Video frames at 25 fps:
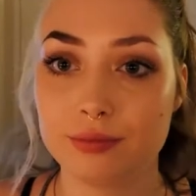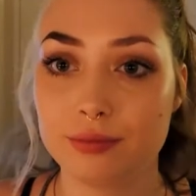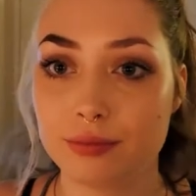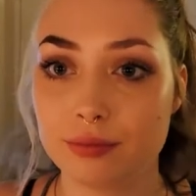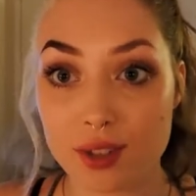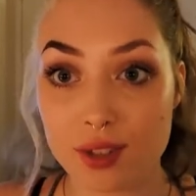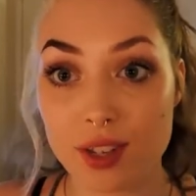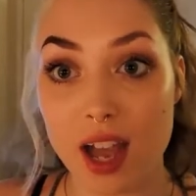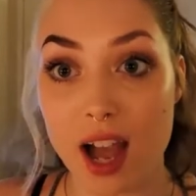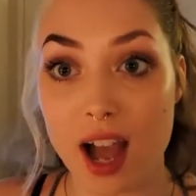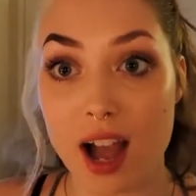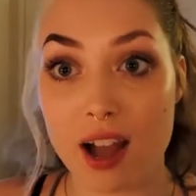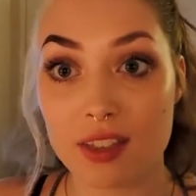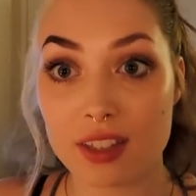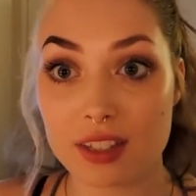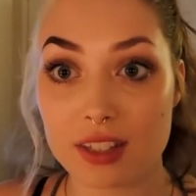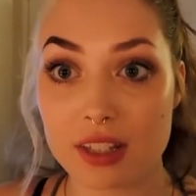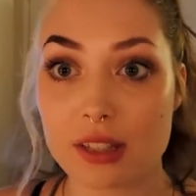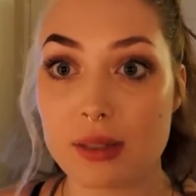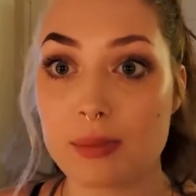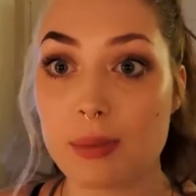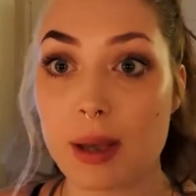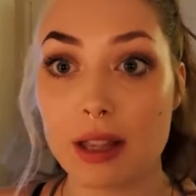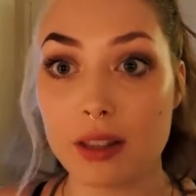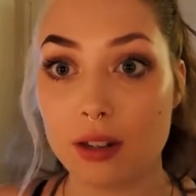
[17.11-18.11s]
So yeah,
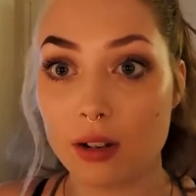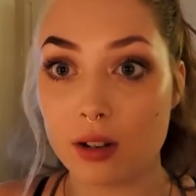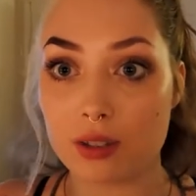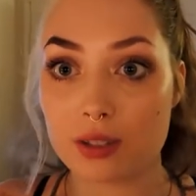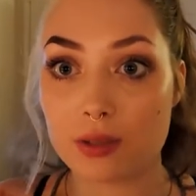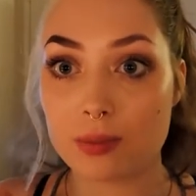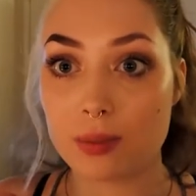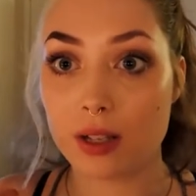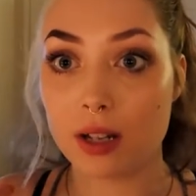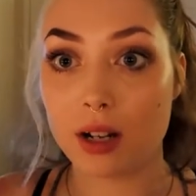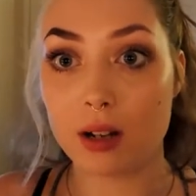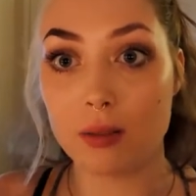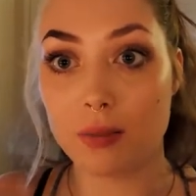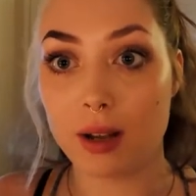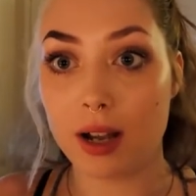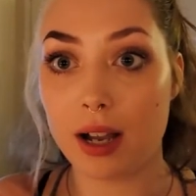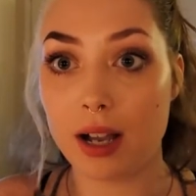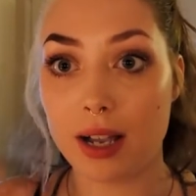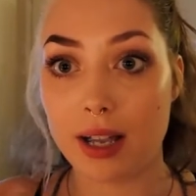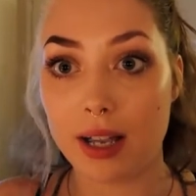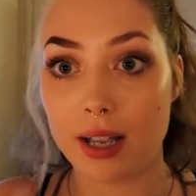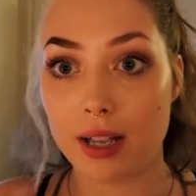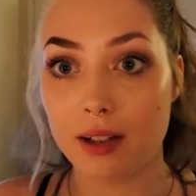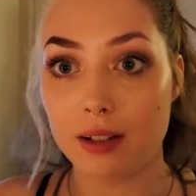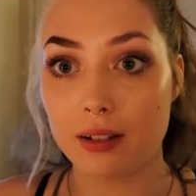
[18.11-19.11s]
this is my little spin on
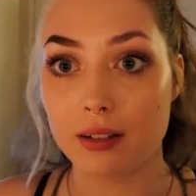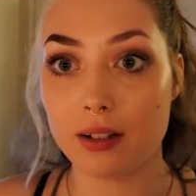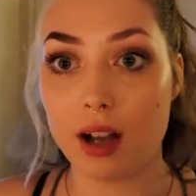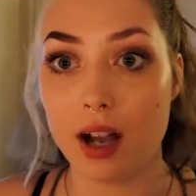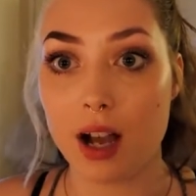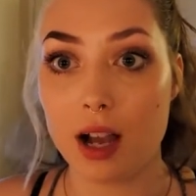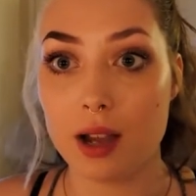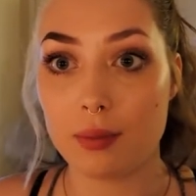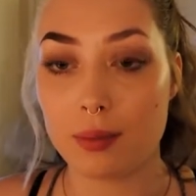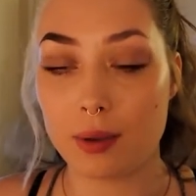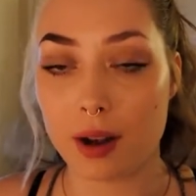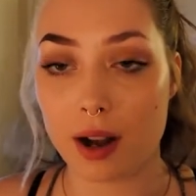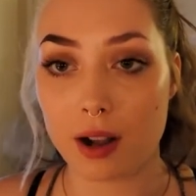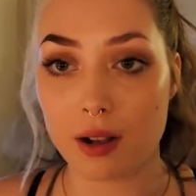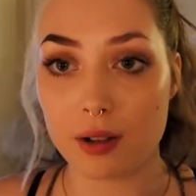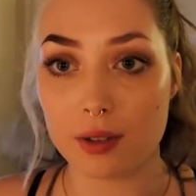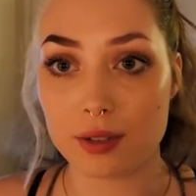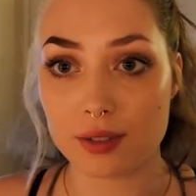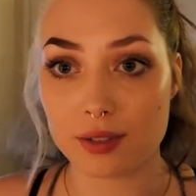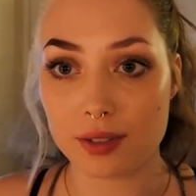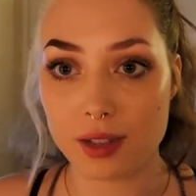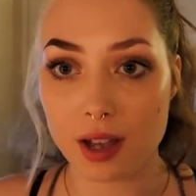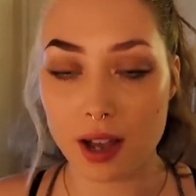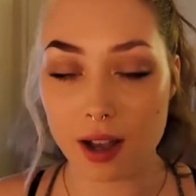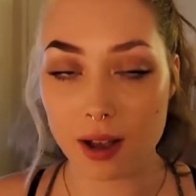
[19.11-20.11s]
my
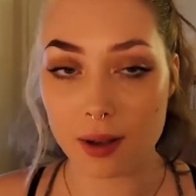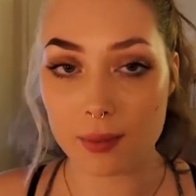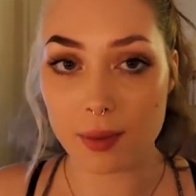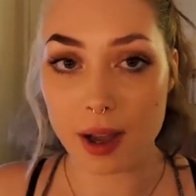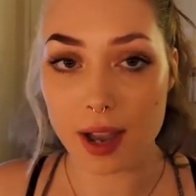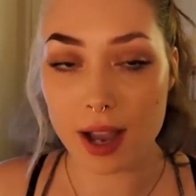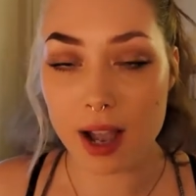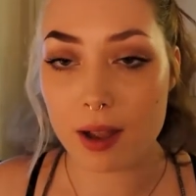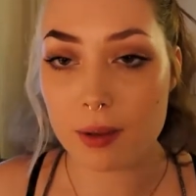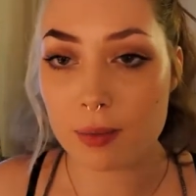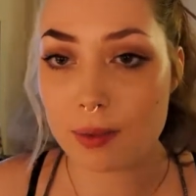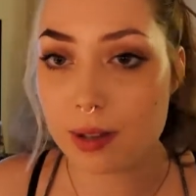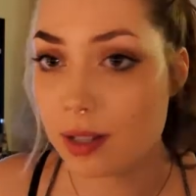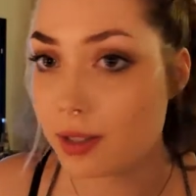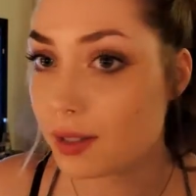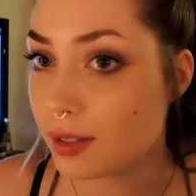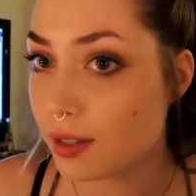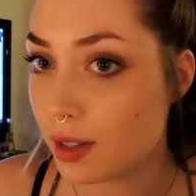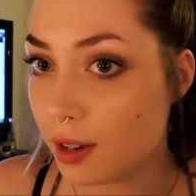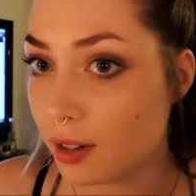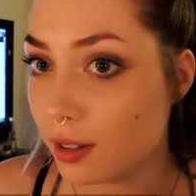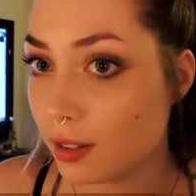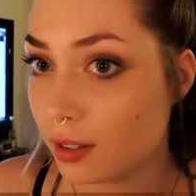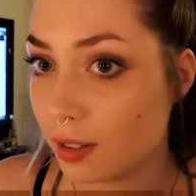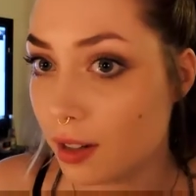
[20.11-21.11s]
eyebrows. My
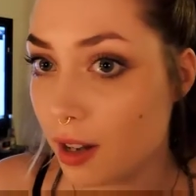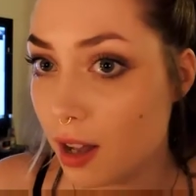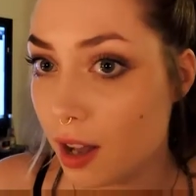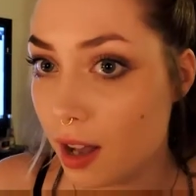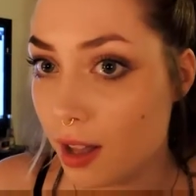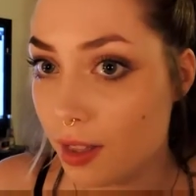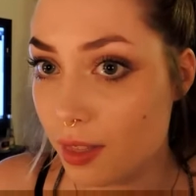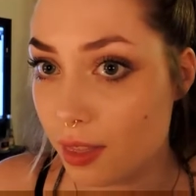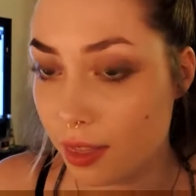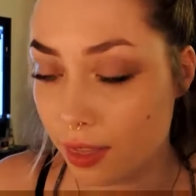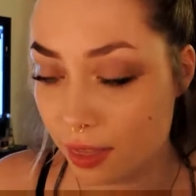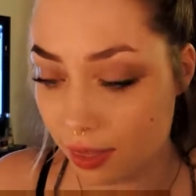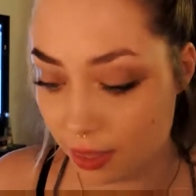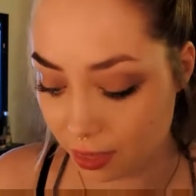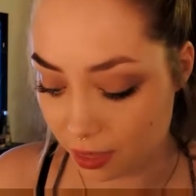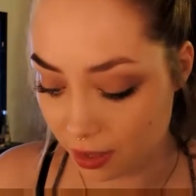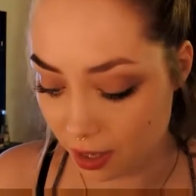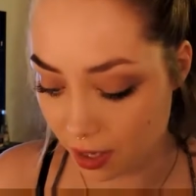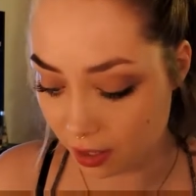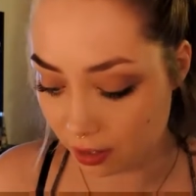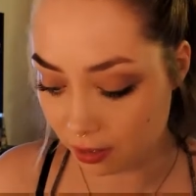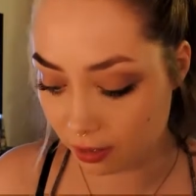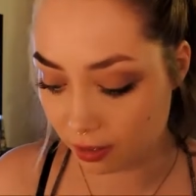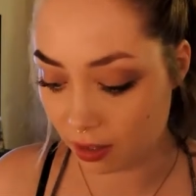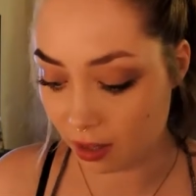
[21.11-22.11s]
eyebrows are not
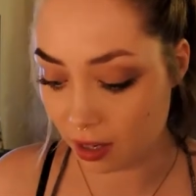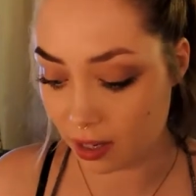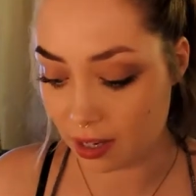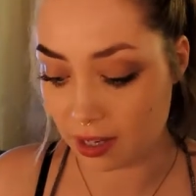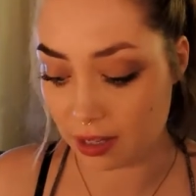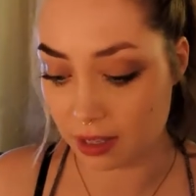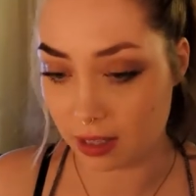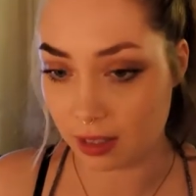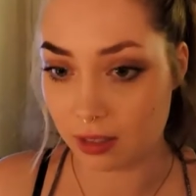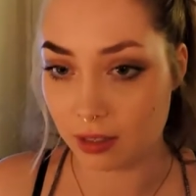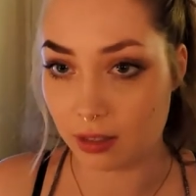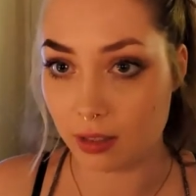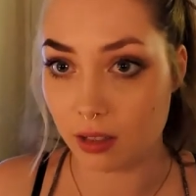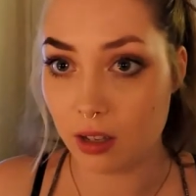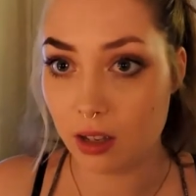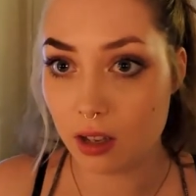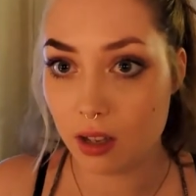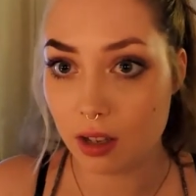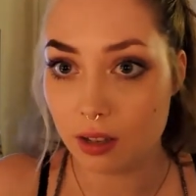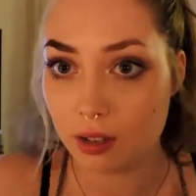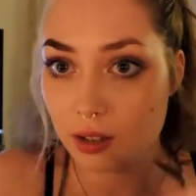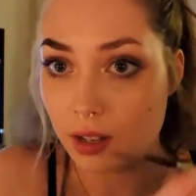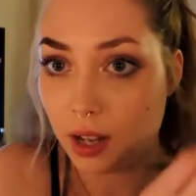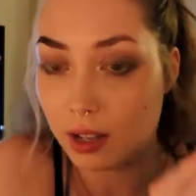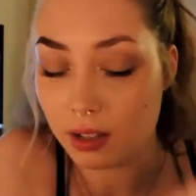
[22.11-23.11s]
thin and
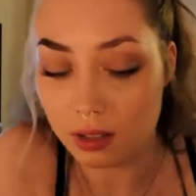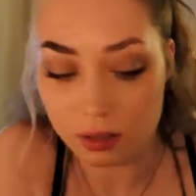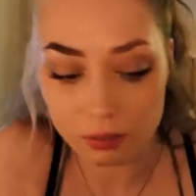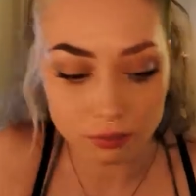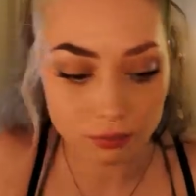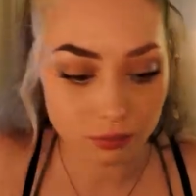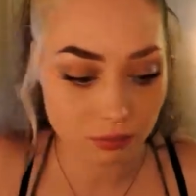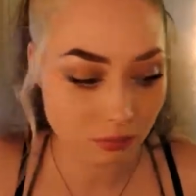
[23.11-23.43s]
not...